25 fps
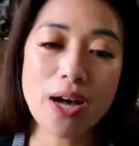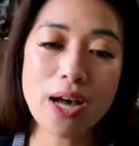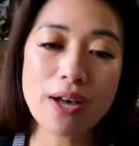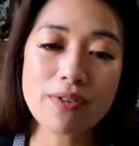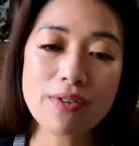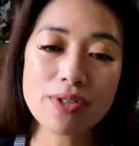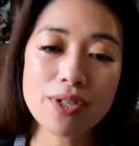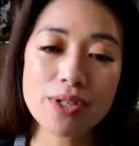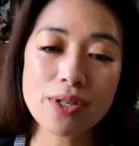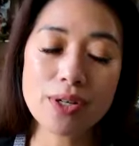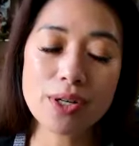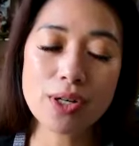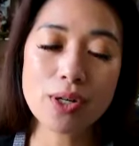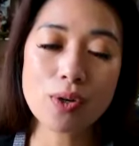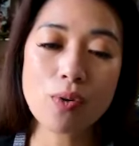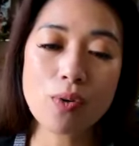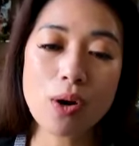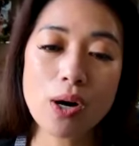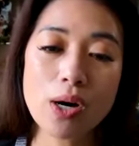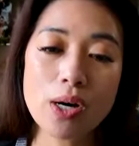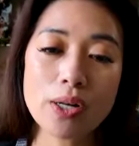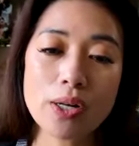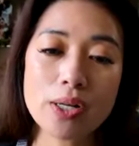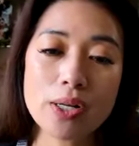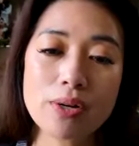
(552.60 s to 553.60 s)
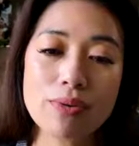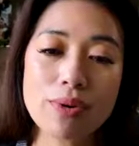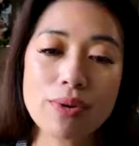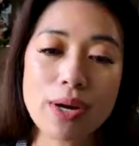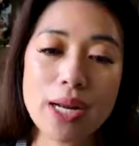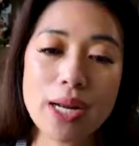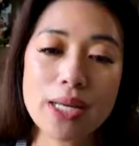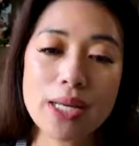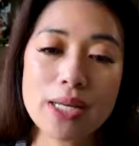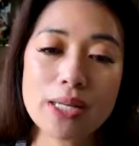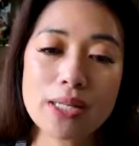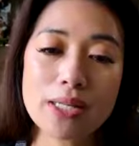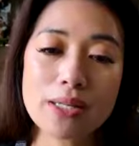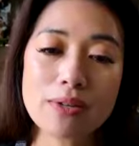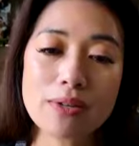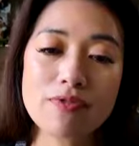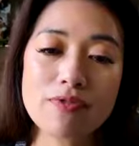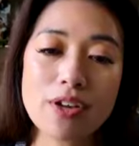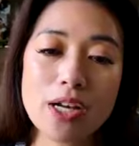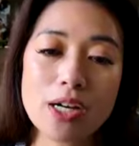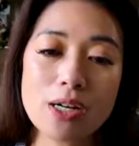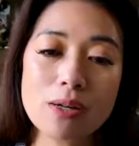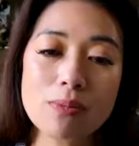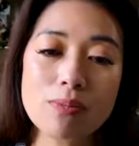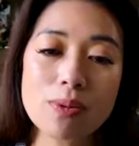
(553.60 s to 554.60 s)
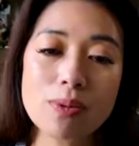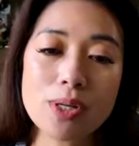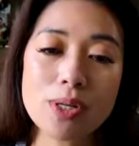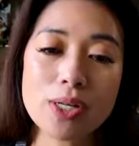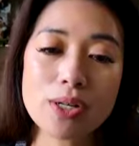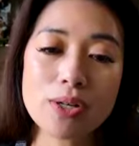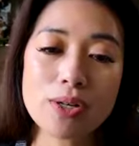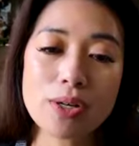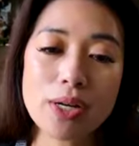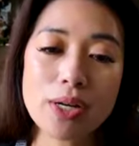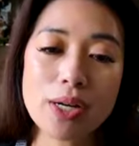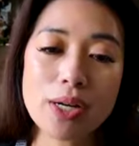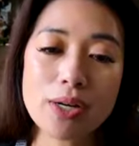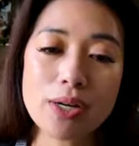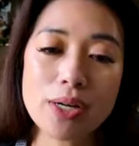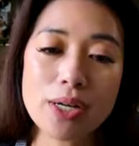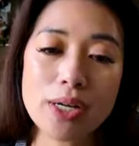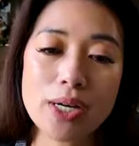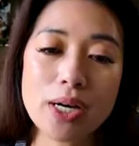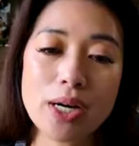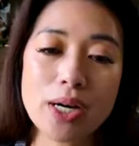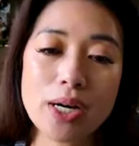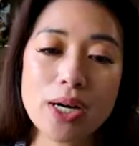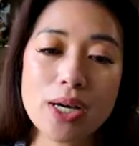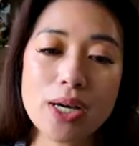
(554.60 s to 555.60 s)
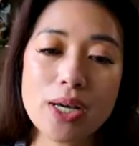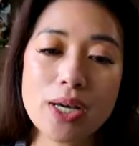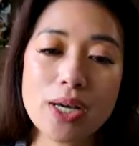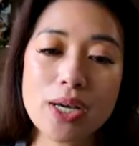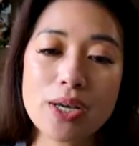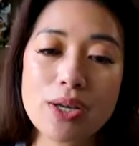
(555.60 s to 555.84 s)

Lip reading: 5-star quality rating is available in your area,